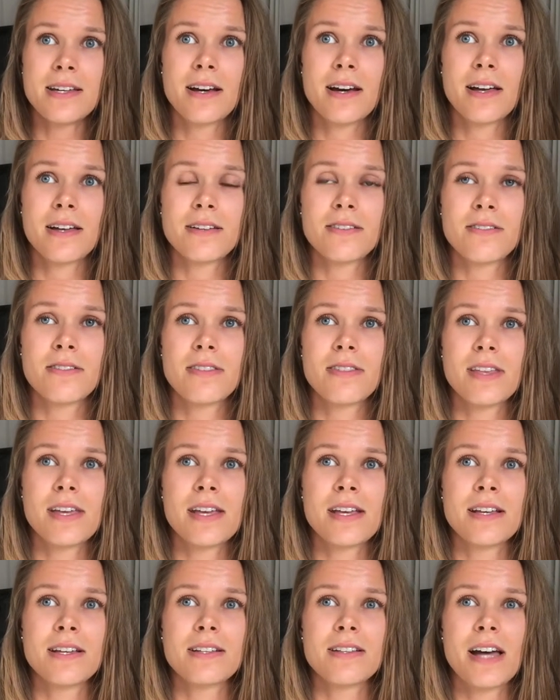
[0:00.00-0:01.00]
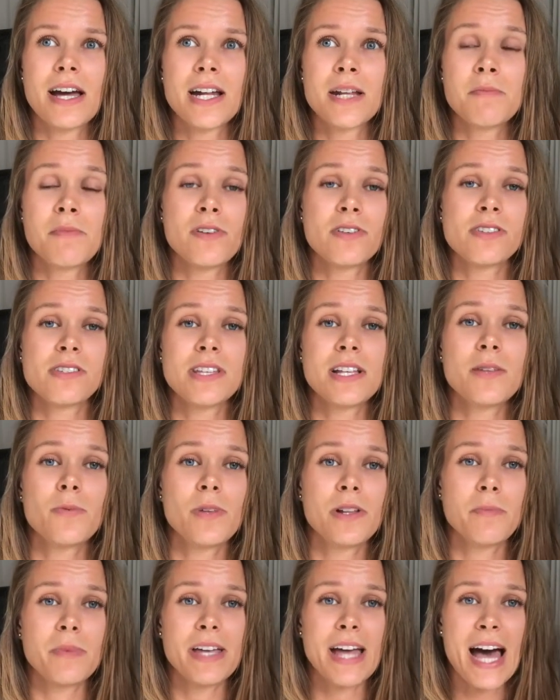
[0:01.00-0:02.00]
I don't think the animals still
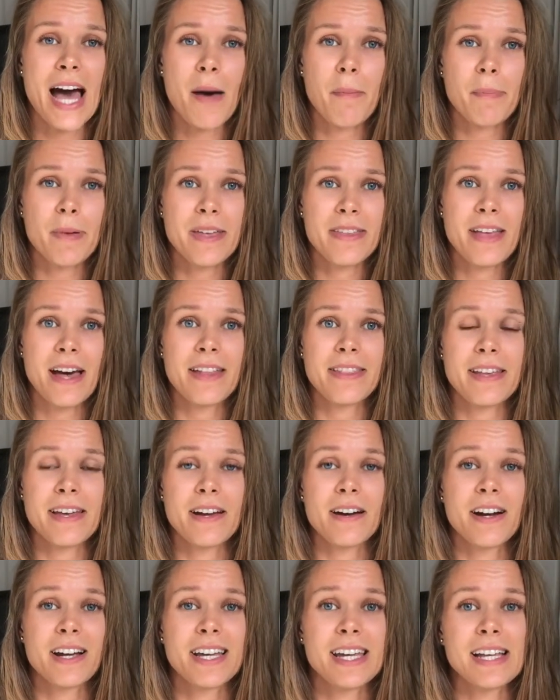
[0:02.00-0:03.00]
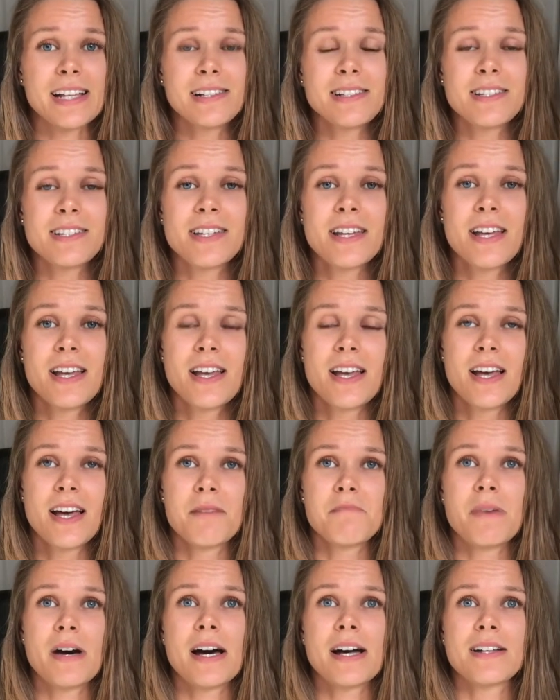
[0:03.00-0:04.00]
will be happy that they are killed,
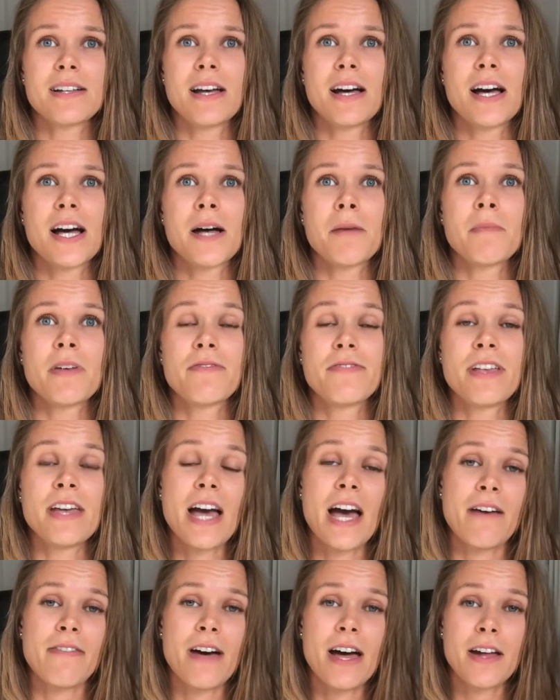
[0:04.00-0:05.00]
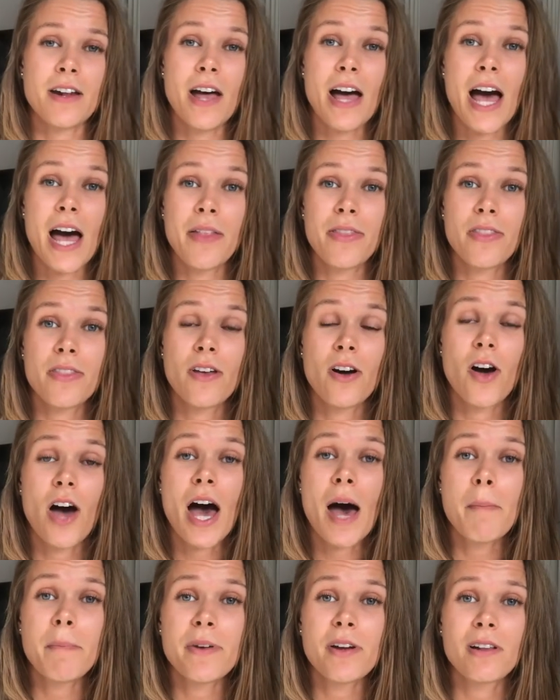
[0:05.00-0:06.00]
but if they have had a
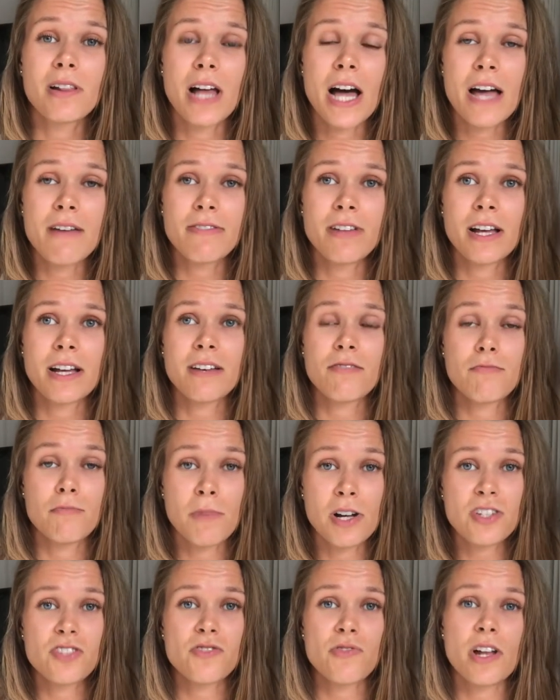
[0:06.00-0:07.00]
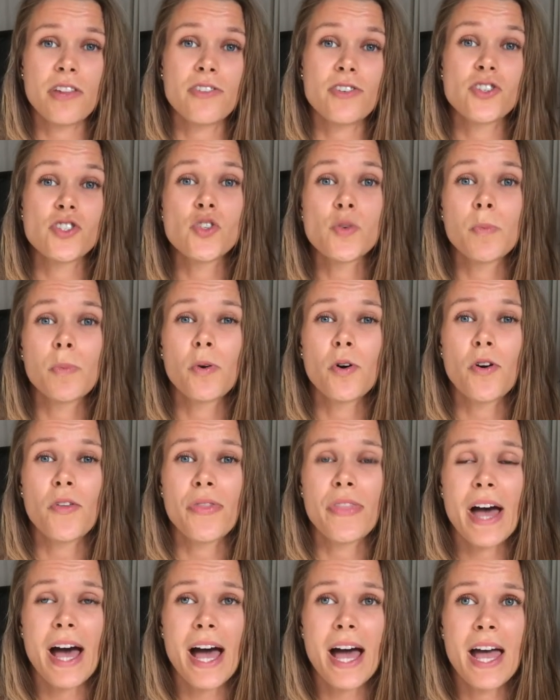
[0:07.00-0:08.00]
happier life, like, much rather
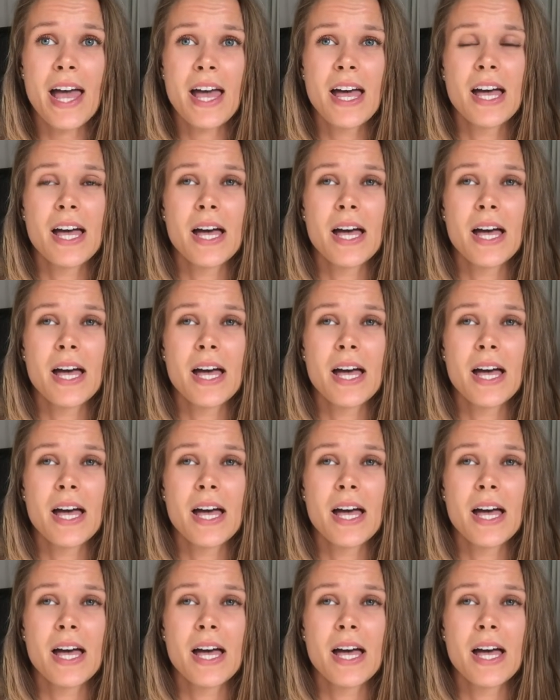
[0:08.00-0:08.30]
support that.